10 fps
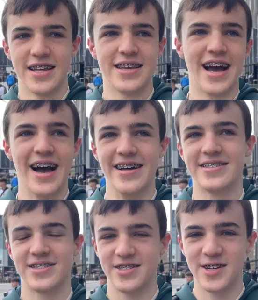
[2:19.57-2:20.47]
Yeah,
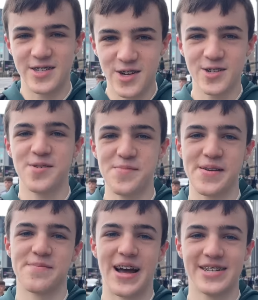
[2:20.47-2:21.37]
it's such a
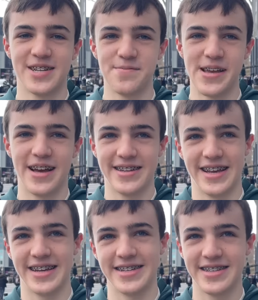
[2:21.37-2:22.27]
big match to be at.
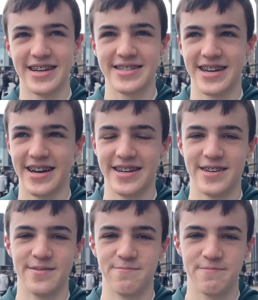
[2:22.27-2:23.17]
Like, it's not
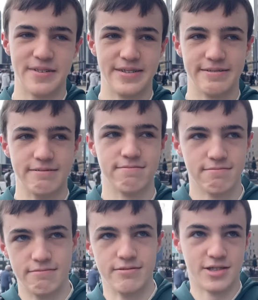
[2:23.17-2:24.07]
a
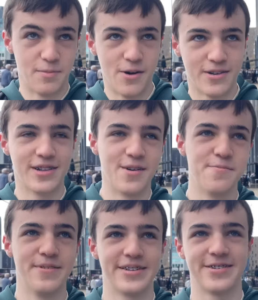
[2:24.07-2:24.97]
small club.
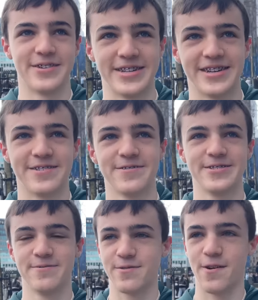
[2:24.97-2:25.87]
I don't want
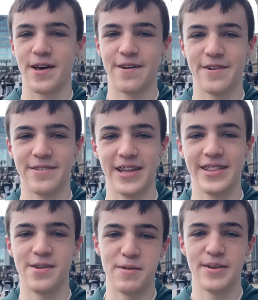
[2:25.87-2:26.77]
to throw that around
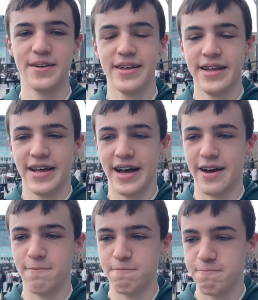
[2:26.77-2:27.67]
lately, but
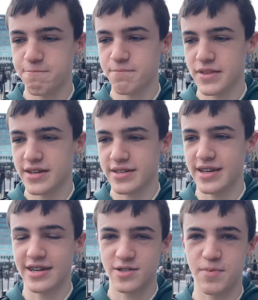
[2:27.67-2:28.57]

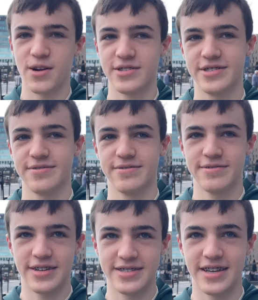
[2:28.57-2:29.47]
yeah, Spurs,
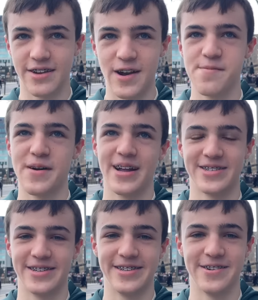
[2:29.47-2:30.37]
it's a great match,
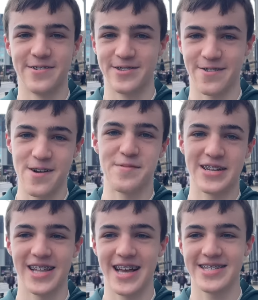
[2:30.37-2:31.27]
and you know, it's a great
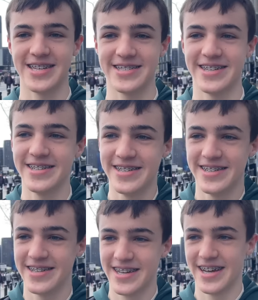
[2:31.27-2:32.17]
match last season,
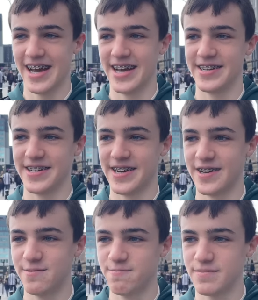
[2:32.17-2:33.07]

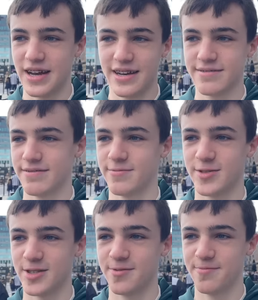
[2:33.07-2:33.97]
and
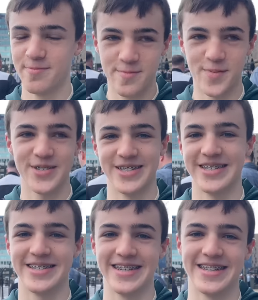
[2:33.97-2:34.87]
just buzzing
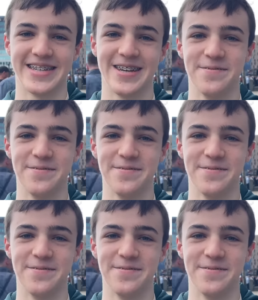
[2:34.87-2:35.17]
to see the team.